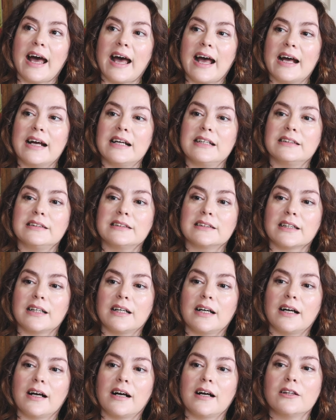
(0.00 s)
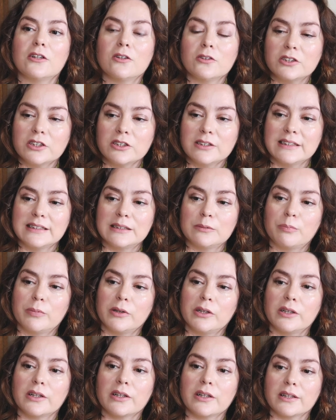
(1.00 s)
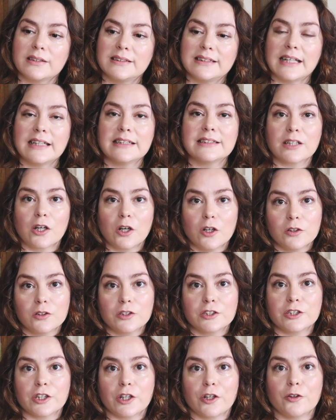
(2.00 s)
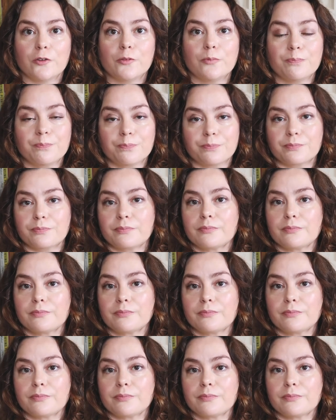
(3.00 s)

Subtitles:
And a lot of this book does also